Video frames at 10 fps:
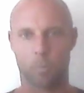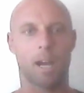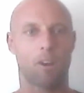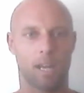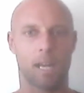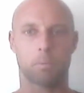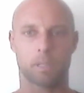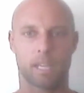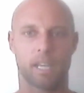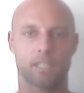in your power
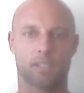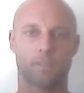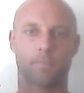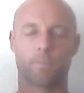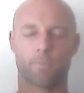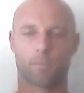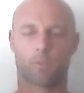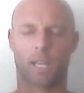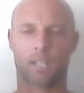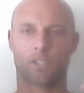application.
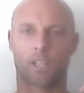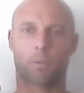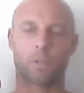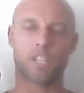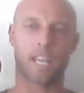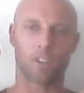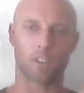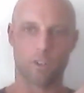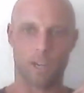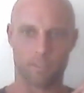Okay, so like when you get on
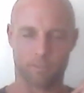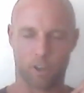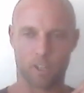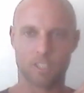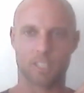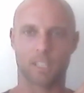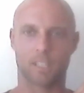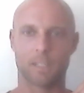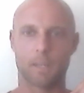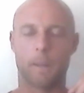the ground
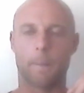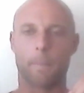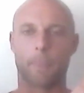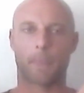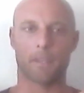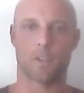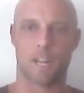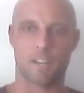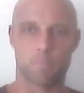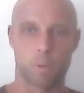faster, you
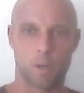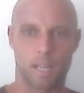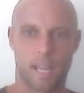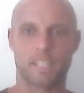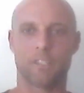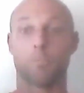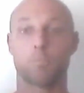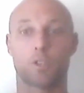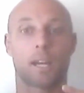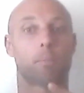kind of you're
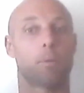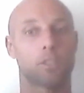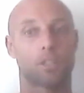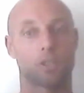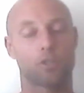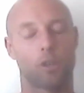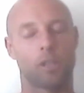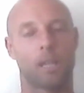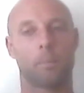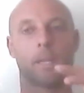trying to push the
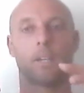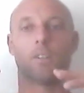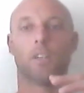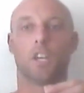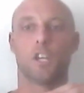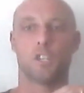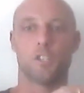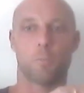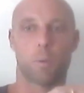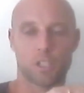stroller uphill,
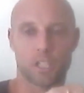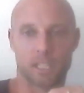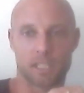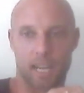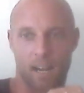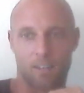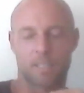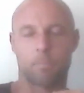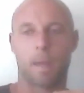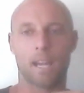you're pushing down
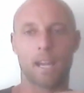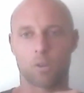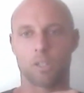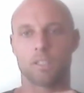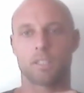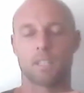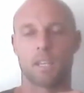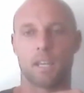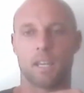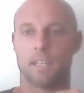and backwards
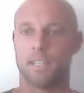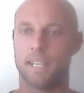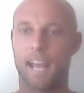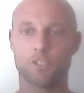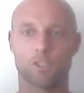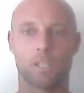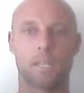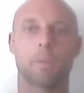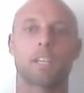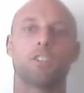
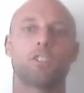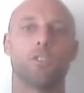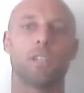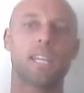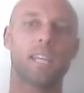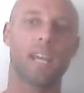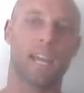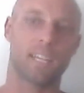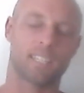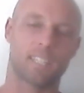naturally because your knee
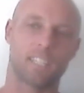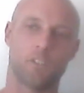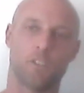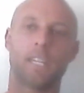is